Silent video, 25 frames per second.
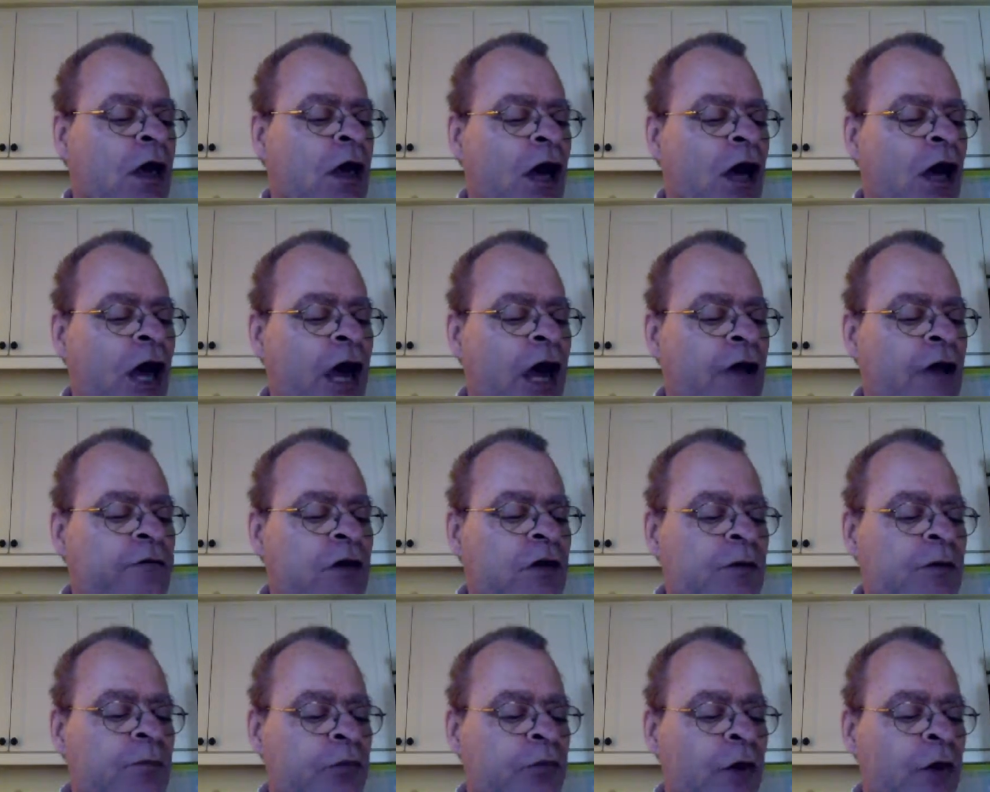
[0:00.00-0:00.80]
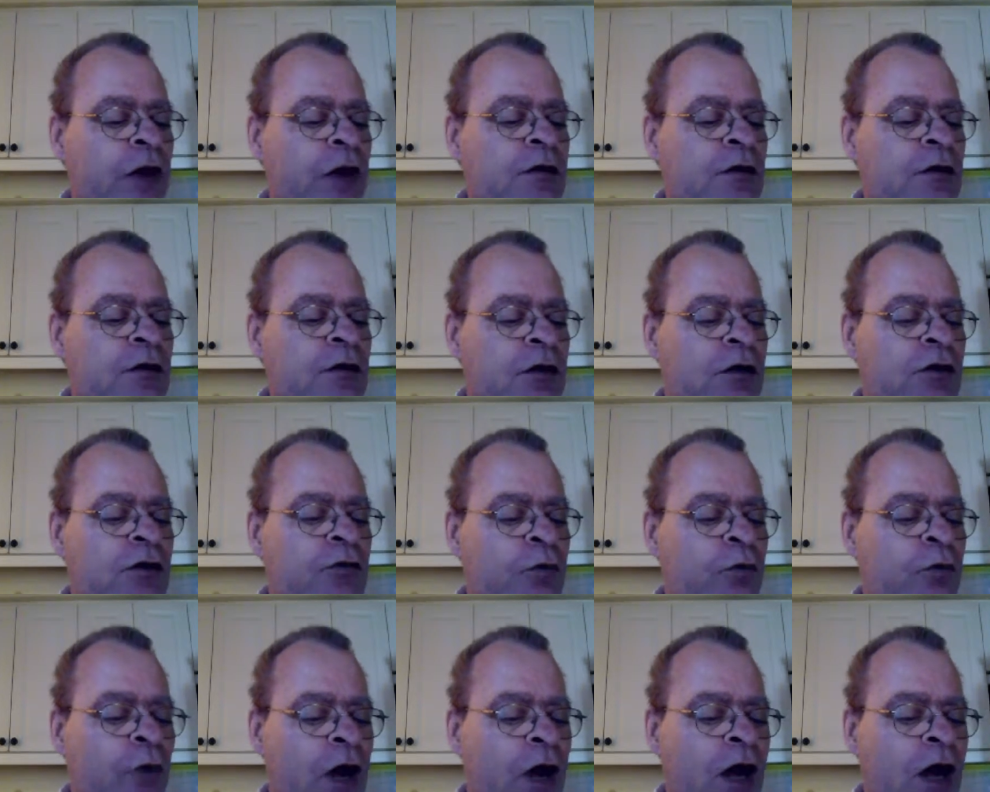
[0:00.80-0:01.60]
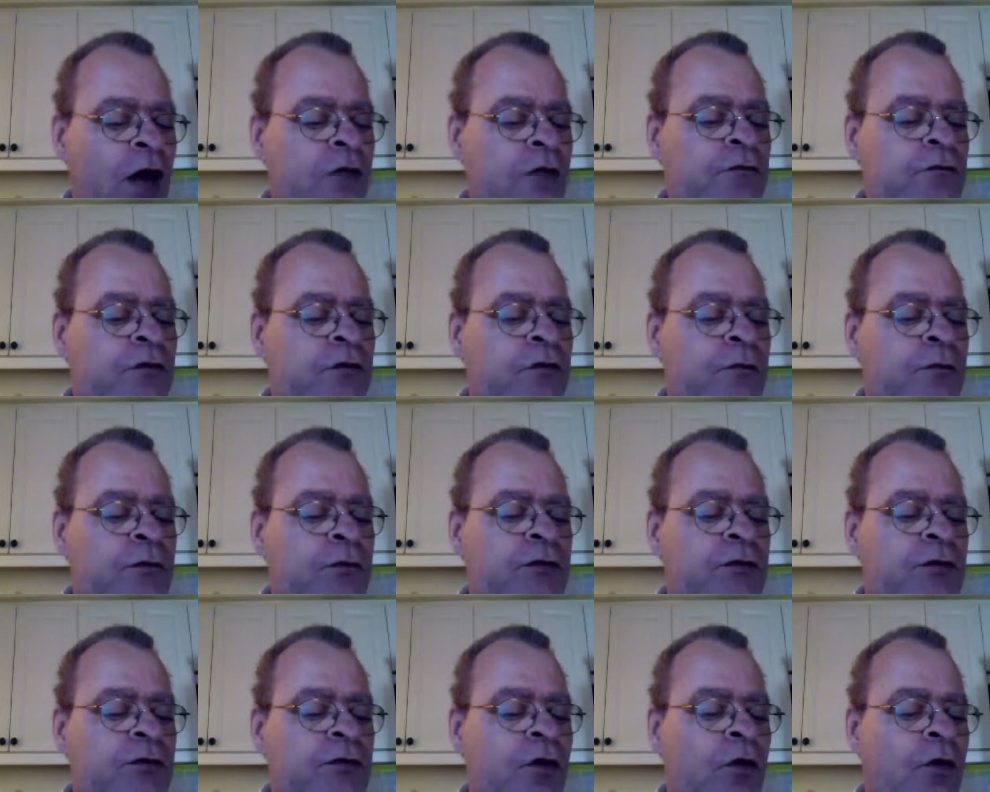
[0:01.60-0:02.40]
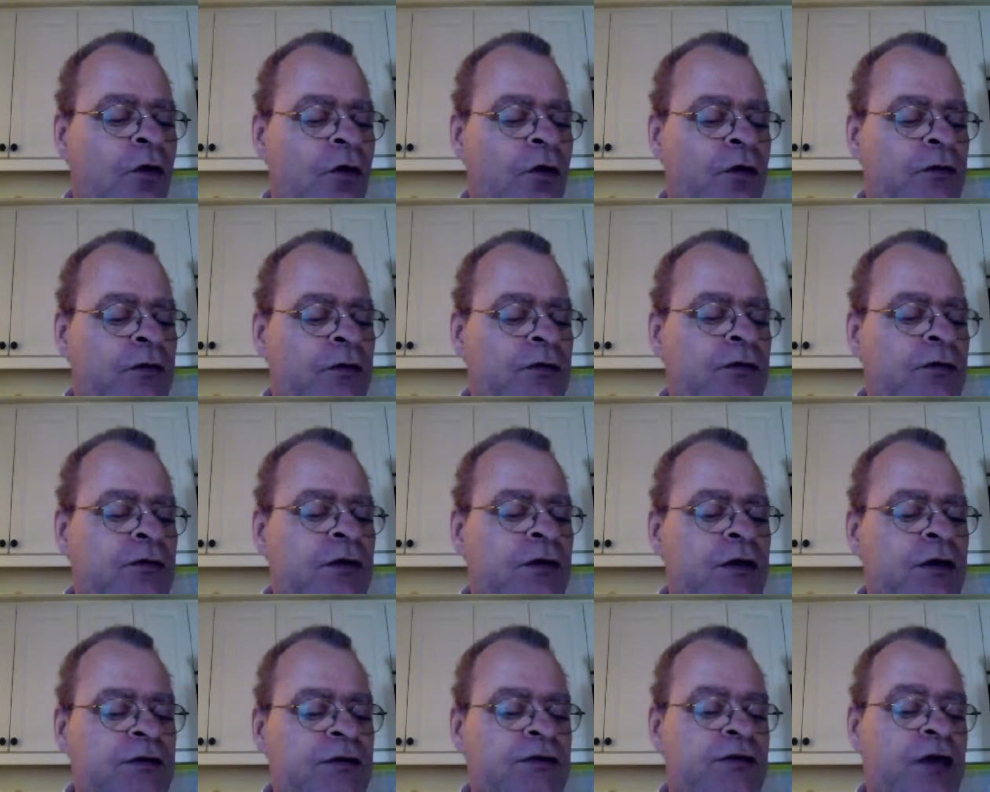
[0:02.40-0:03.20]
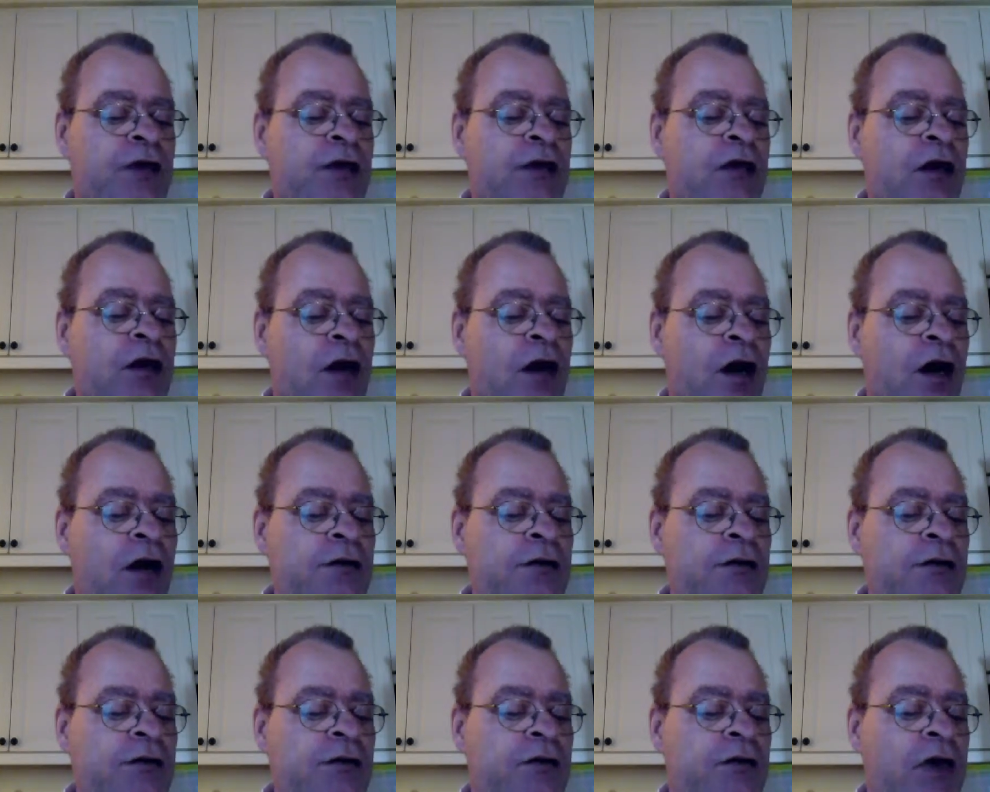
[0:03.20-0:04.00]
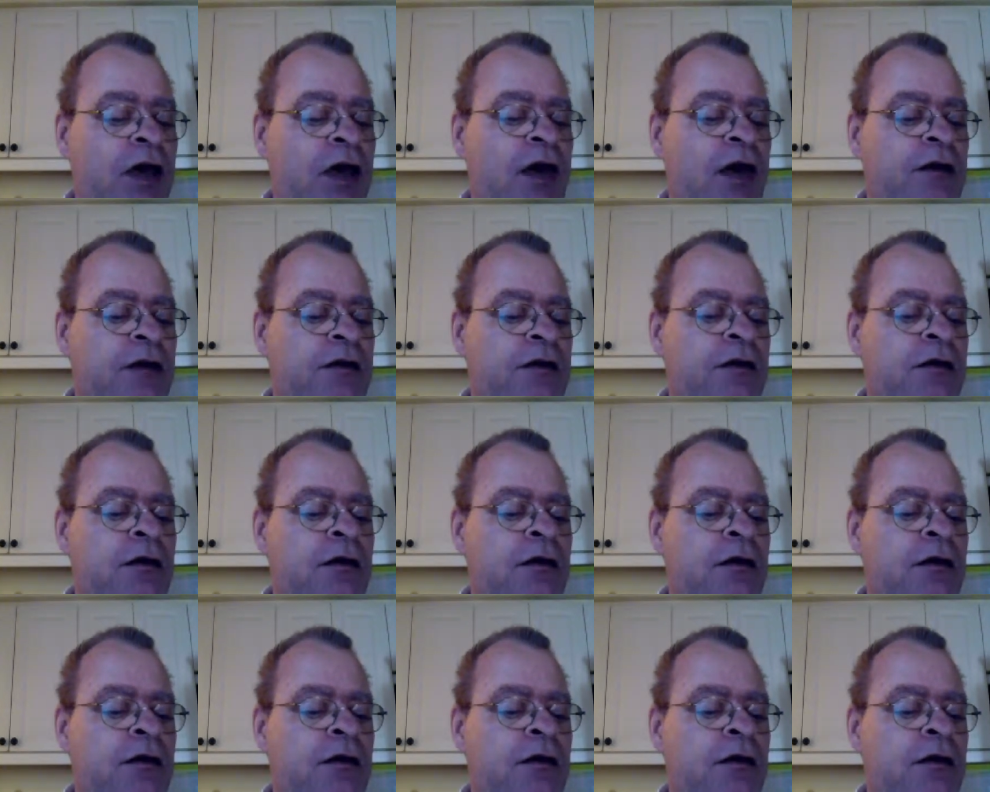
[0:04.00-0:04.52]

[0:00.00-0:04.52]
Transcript: having braided a crown from thorns, set it on his head,